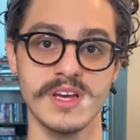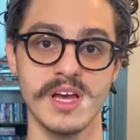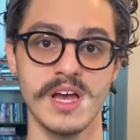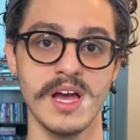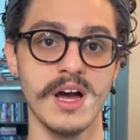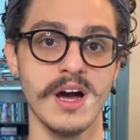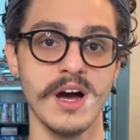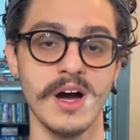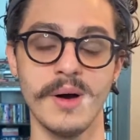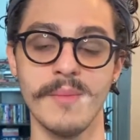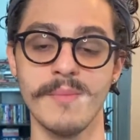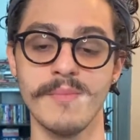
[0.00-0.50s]

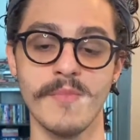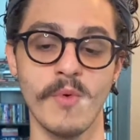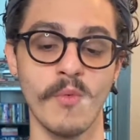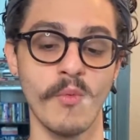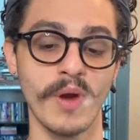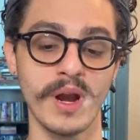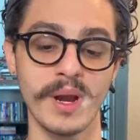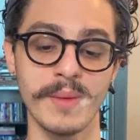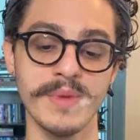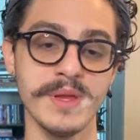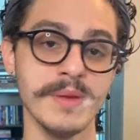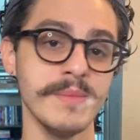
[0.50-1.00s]

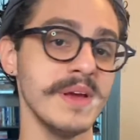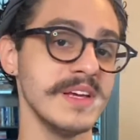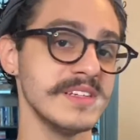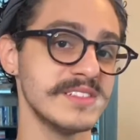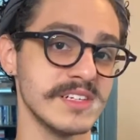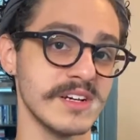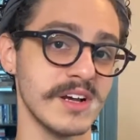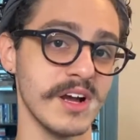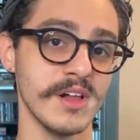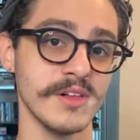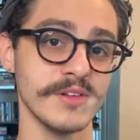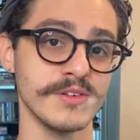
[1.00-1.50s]
When I mean
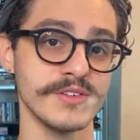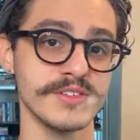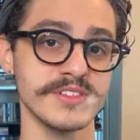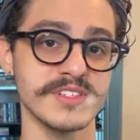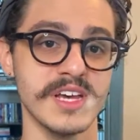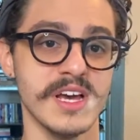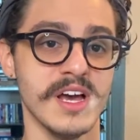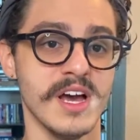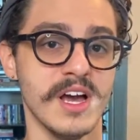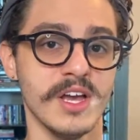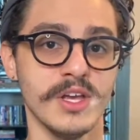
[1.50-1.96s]
basic colors,